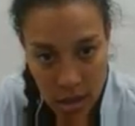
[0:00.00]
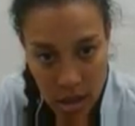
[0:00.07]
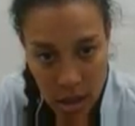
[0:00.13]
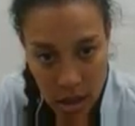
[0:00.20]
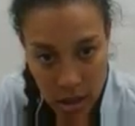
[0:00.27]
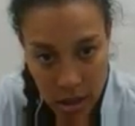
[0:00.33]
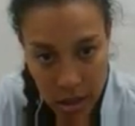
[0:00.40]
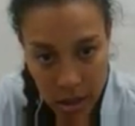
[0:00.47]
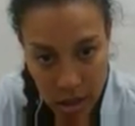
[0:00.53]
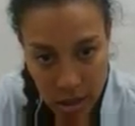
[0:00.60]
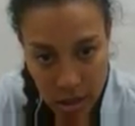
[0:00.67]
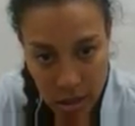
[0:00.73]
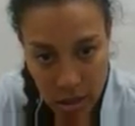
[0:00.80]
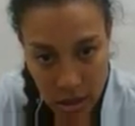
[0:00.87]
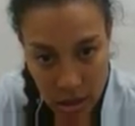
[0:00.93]
all
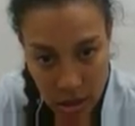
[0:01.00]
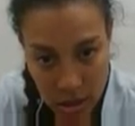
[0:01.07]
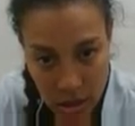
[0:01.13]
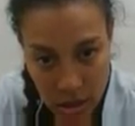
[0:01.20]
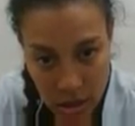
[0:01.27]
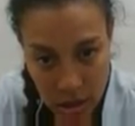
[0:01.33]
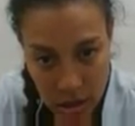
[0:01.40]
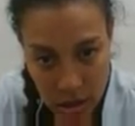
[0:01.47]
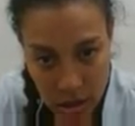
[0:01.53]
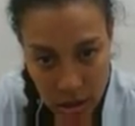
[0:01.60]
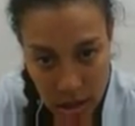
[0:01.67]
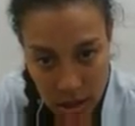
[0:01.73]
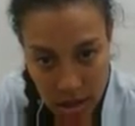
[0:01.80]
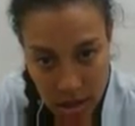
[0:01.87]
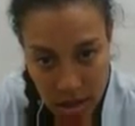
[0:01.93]
here.
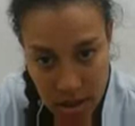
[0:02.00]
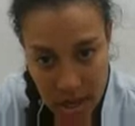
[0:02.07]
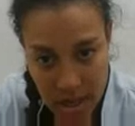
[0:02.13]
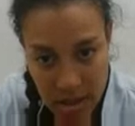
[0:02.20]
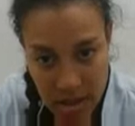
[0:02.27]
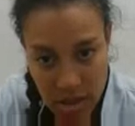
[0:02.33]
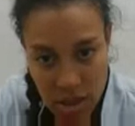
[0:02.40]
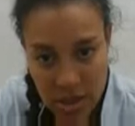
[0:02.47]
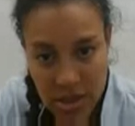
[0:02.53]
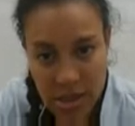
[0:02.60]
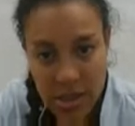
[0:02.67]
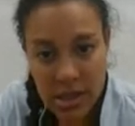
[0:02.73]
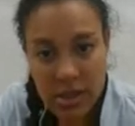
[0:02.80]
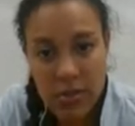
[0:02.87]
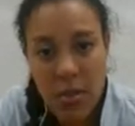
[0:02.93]
And then just
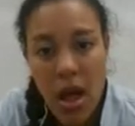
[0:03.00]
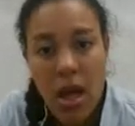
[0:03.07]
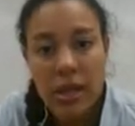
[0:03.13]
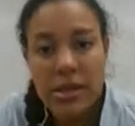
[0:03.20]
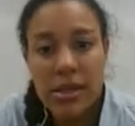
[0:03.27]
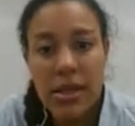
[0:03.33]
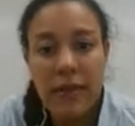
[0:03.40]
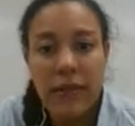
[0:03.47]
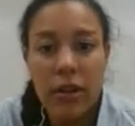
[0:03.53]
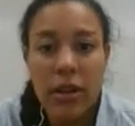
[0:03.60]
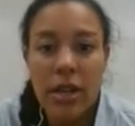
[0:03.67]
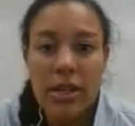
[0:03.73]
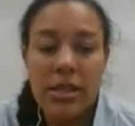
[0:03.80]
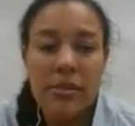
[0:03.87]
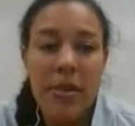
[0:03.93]
the small sliver
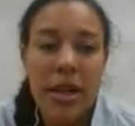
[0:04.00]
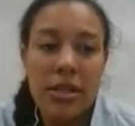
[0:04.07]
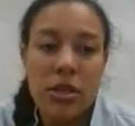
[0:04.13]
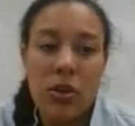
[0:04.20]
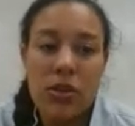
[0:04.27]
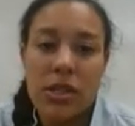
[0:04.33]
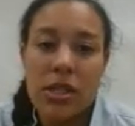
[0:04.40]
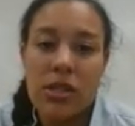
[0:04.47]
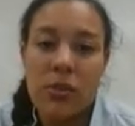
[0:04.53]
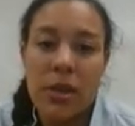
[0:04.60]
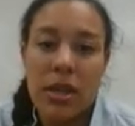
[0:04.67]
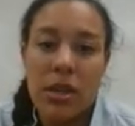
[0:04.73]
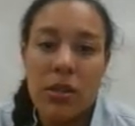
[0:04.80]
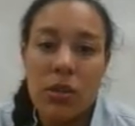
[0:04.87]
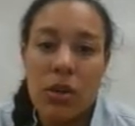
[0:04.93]
is mitosis
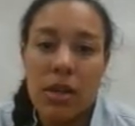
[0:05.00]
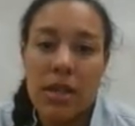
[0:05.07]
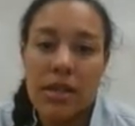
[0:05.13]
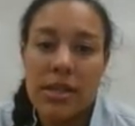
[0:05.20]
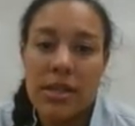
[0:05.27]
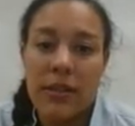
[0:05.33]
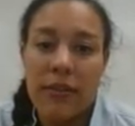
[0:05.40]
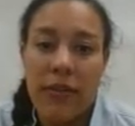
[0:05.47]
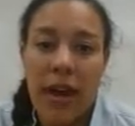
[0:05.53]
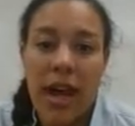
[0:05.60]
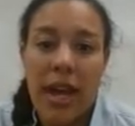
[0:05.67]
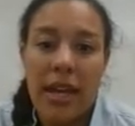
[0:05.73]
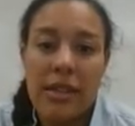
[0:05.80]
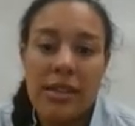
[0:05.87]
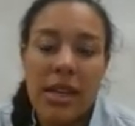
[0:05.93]
when the nucleus
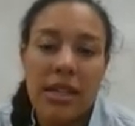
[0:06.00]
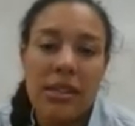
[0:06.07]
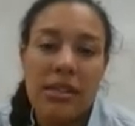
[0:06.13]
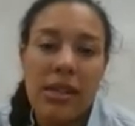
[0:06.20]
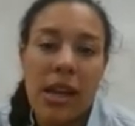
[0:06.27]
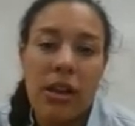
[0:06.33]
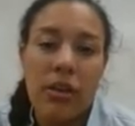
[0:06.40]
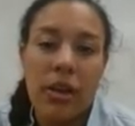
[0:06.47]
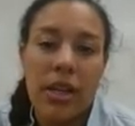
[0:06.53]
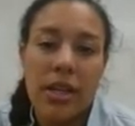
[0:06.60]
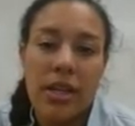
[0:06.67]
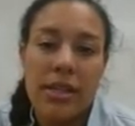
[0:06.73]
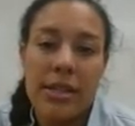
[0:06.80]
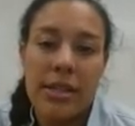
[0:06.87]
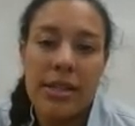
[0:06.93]
divides and
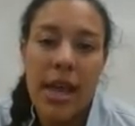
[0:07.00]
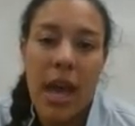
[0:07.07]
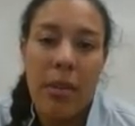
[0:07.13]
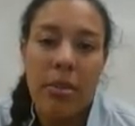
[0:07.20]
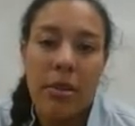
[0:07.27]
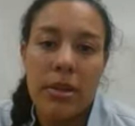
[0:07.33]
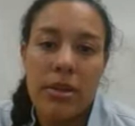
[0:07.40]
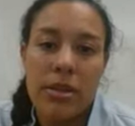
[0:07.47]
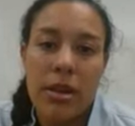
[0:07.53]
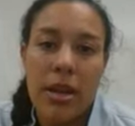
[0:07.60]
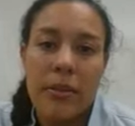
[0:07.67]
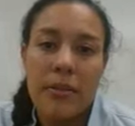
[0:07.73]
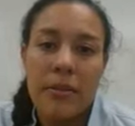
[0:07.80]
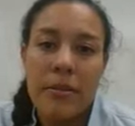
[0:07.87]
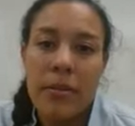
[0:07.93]
cytokinesis happens,
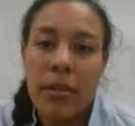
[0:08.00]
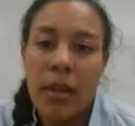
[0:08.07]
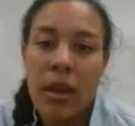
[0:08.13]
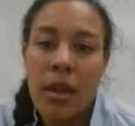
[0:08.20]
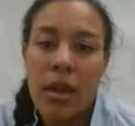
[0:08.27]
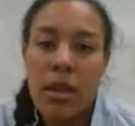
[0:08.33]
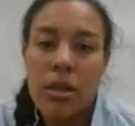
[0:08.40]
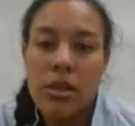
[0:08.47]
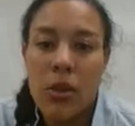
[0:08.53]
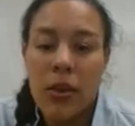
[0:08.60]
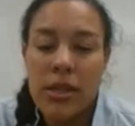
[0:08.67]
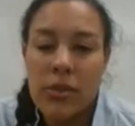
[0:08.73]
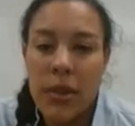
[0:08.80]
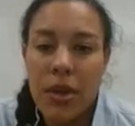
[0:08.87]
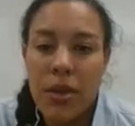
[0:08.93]
right? So
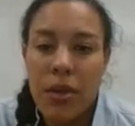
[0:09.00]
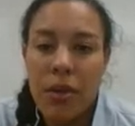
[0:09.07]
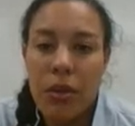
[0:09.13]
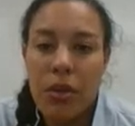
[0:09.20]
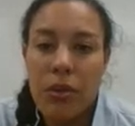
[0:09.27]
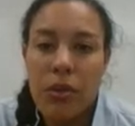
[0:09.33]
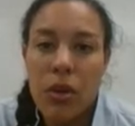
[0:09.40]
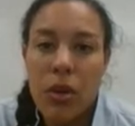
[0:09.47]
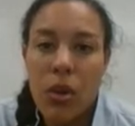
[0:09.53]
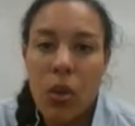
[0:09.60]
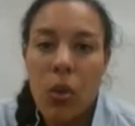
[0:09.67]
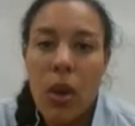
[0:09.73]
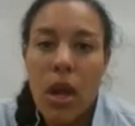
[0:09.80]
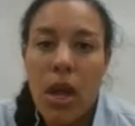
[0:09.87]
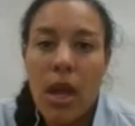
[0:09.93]
as we go
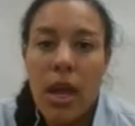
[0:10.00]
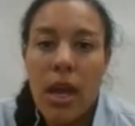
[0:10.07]
through,